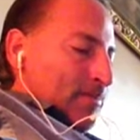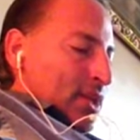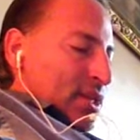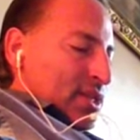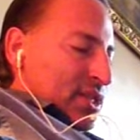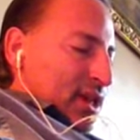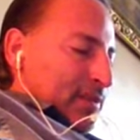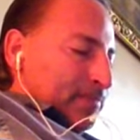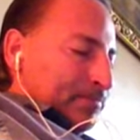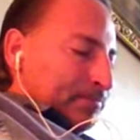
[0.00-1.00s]
It is
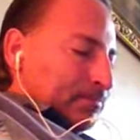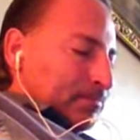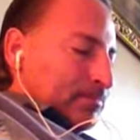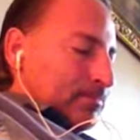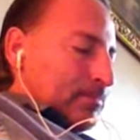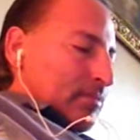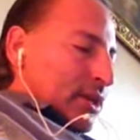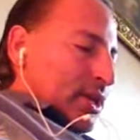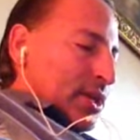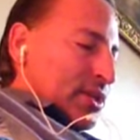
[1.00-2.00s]
said,
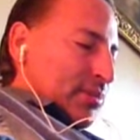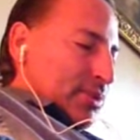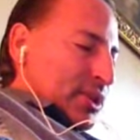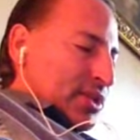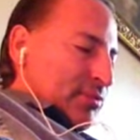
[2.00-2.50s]
He is the Prince